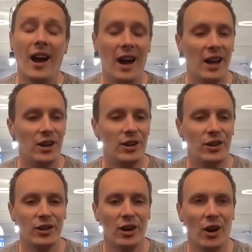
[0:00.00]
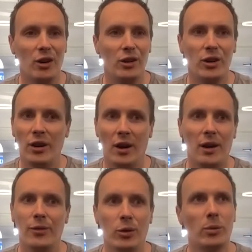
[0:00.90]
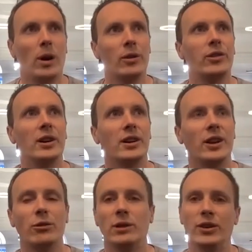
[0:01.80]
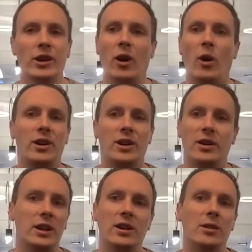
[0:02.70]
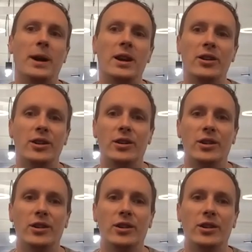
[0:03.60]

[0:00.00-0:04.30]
And I, I thought, well, hold a second, they read The Guardian and The Independent.